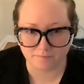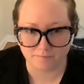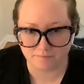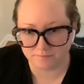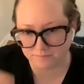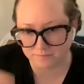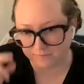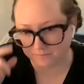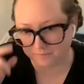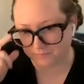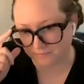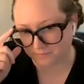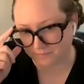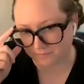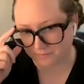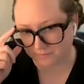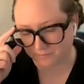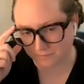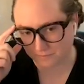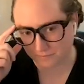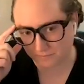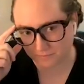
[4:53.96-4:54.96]

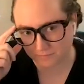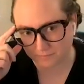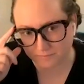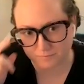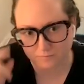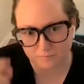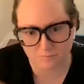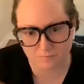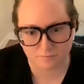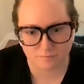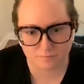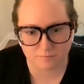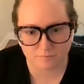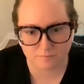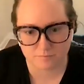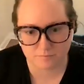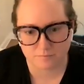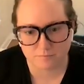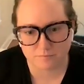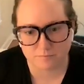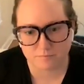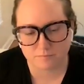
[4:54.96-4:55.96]

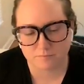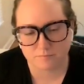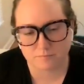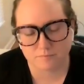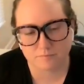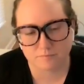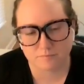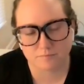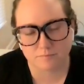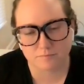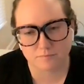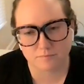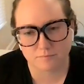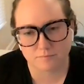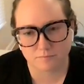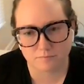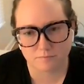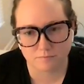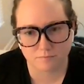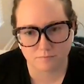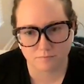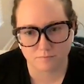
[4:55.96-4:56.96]

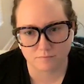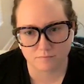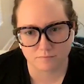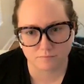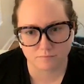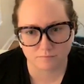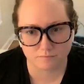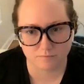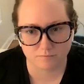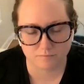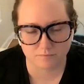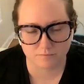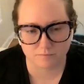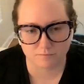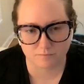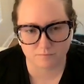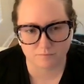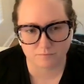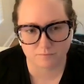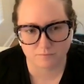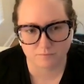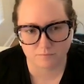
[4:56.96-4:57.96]

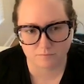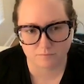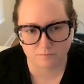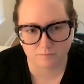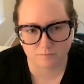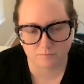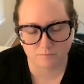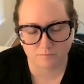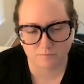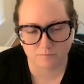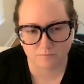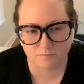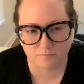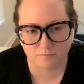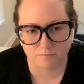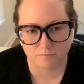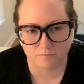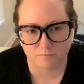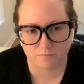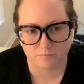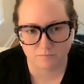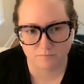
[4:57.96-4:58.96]

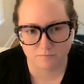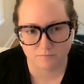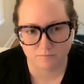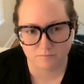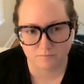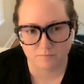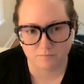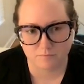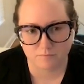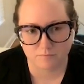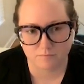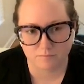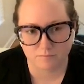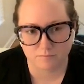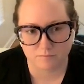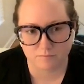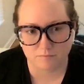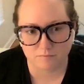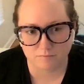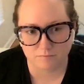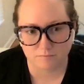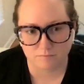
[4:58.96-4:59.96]

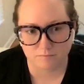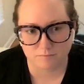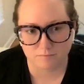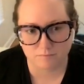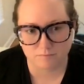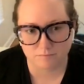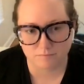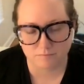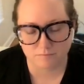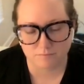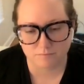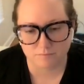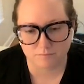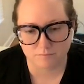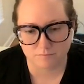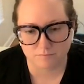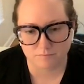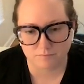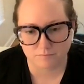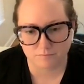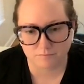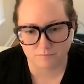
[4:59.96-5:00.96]

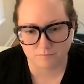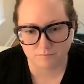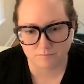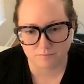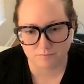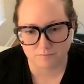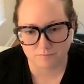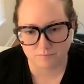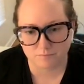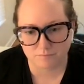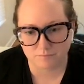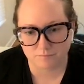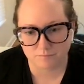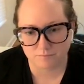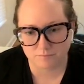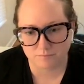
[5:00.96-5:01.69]
This person isn't speaking.